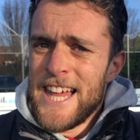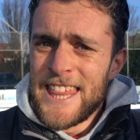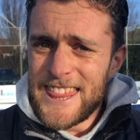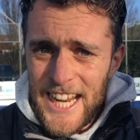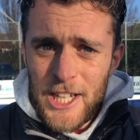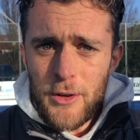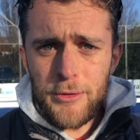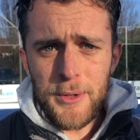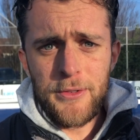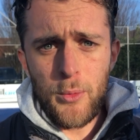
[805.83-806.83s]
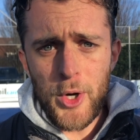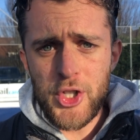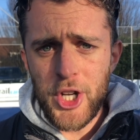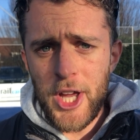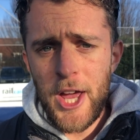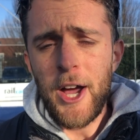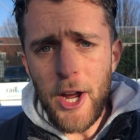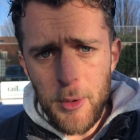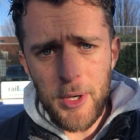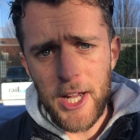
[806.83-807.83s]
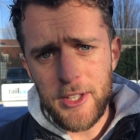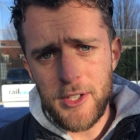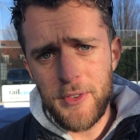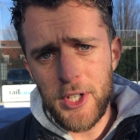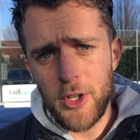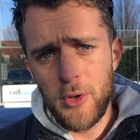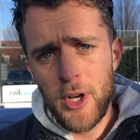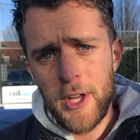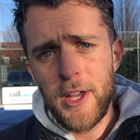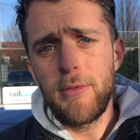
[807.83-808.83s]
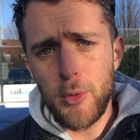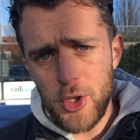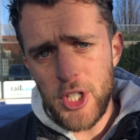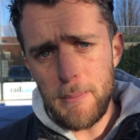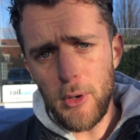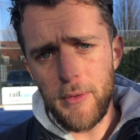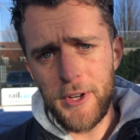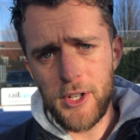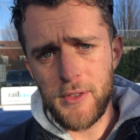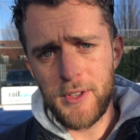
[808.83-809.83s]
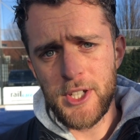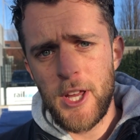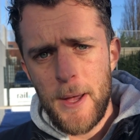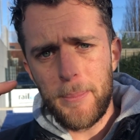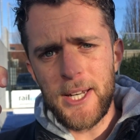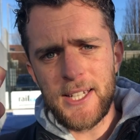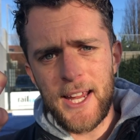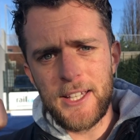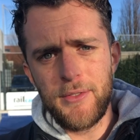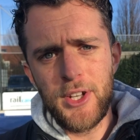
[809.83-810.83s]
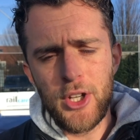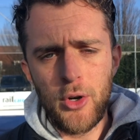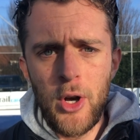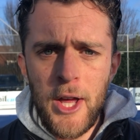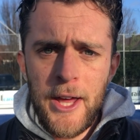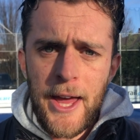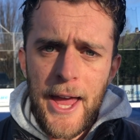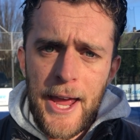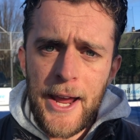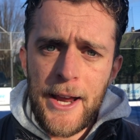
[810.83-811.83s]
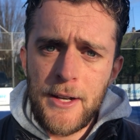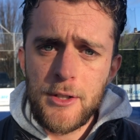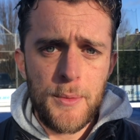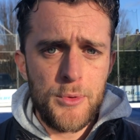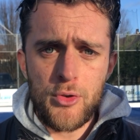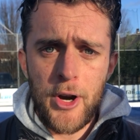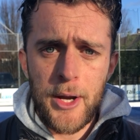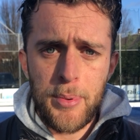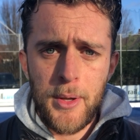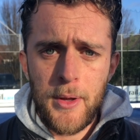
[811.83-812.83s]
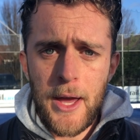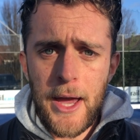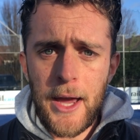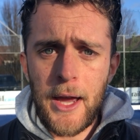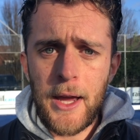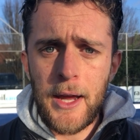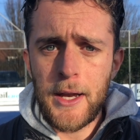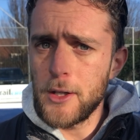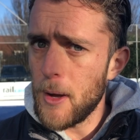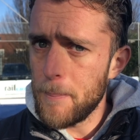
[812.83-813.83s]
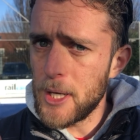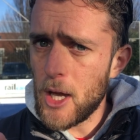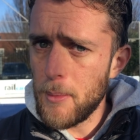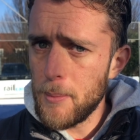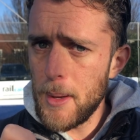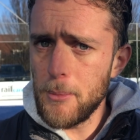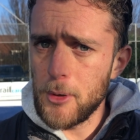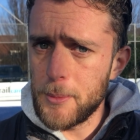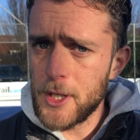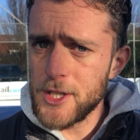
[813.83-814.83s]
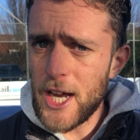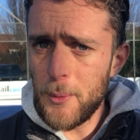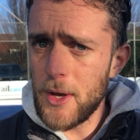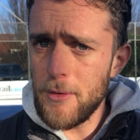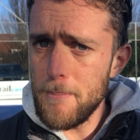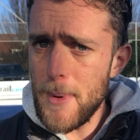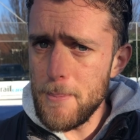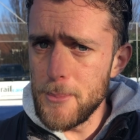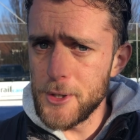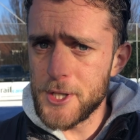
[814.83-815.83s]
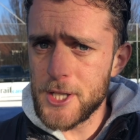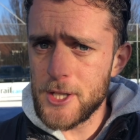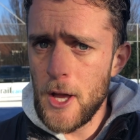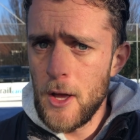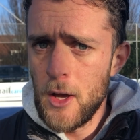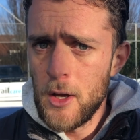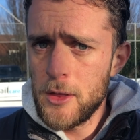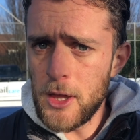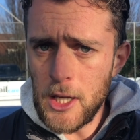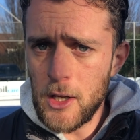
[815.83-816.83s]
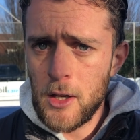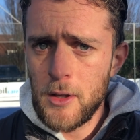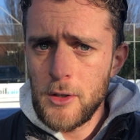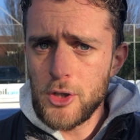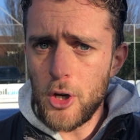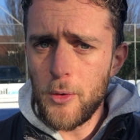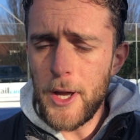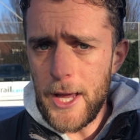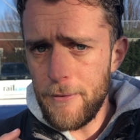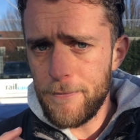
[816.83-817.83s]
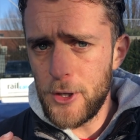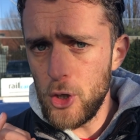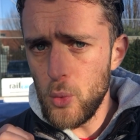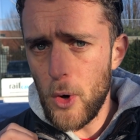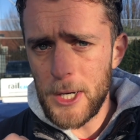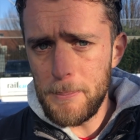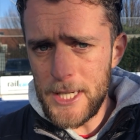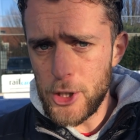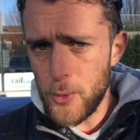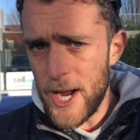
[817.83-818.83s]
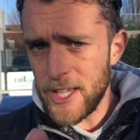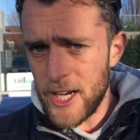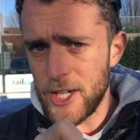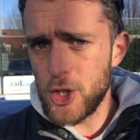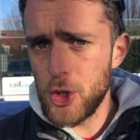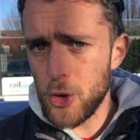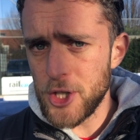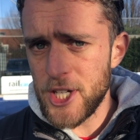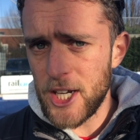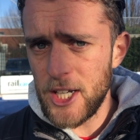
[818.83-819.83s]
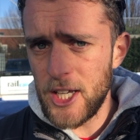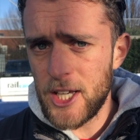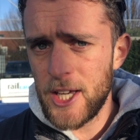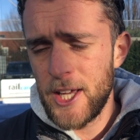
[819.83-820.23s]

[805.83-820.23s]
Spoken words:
Thank you everybody for watching. I hope you liked this video. If you want to see more videos of this, please like the video and subscribe and become a member, because now we have a members thing. So if you want me to analyze your technique,